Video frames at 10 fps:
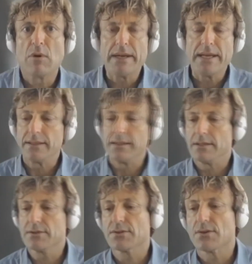
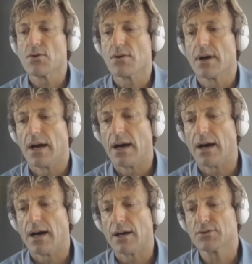mobility. So
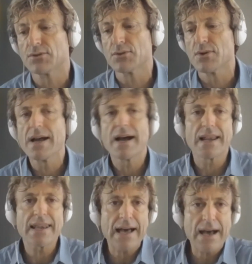to
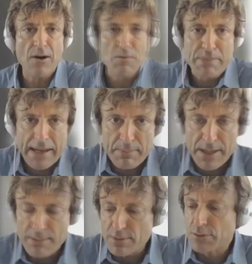allow
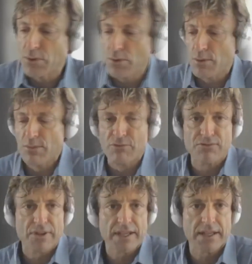people to move
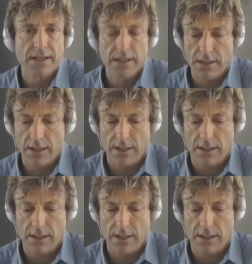freely,